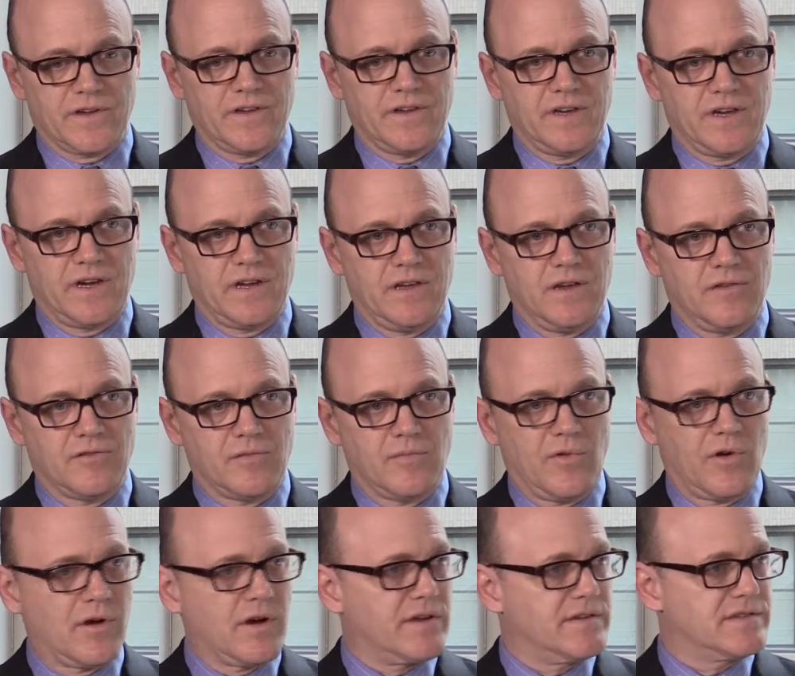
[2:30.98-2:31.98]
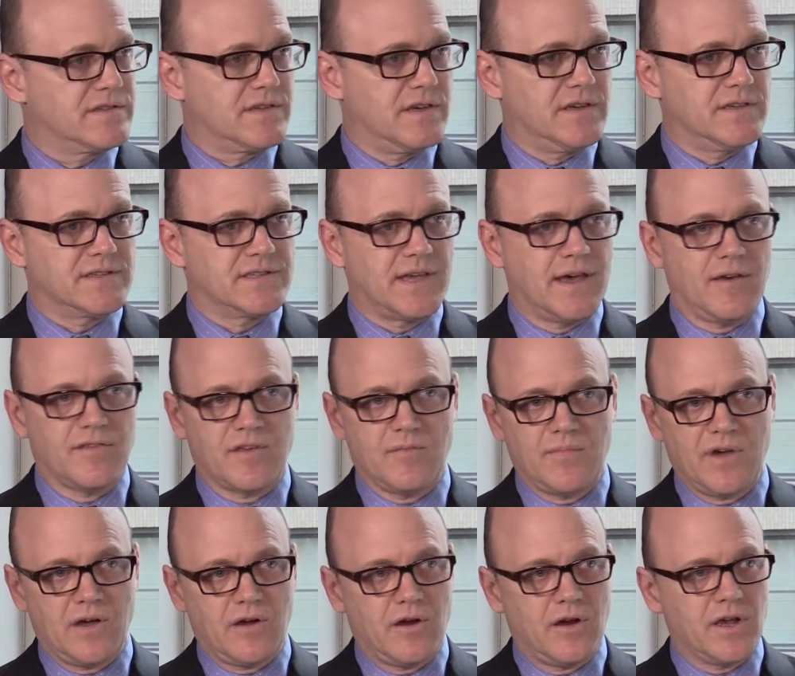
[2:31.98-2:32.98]
you looking at any other markets, say
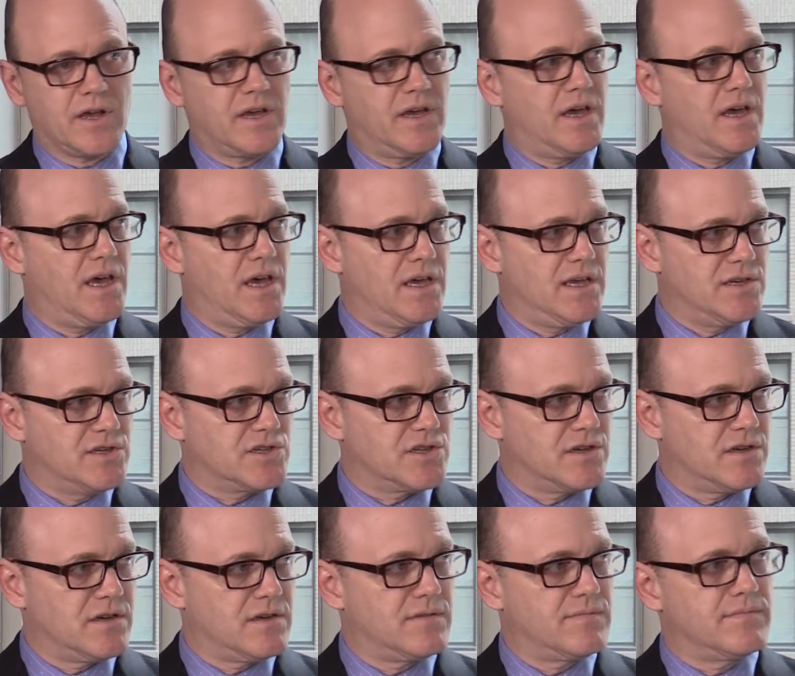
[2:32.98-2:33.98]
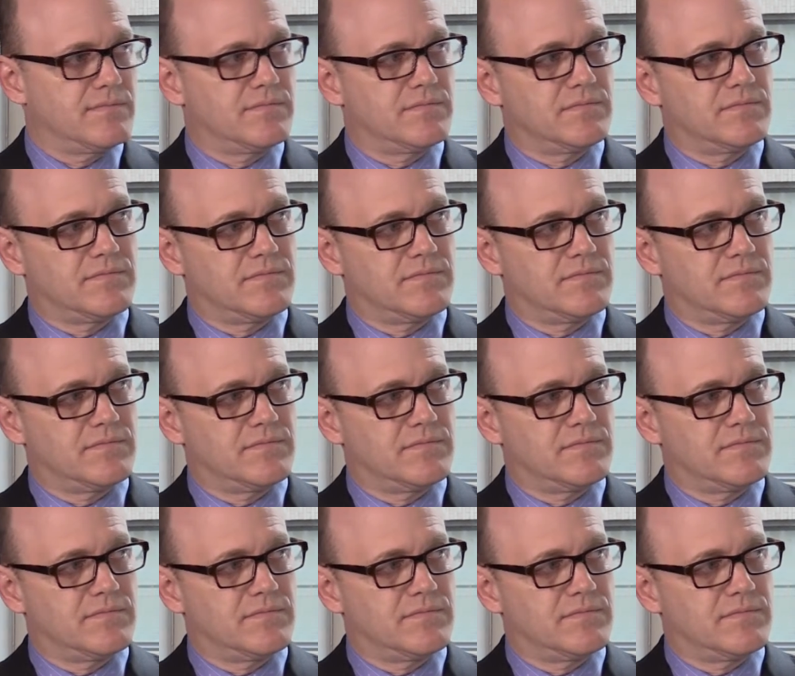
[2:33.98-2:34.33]
South America, Asia?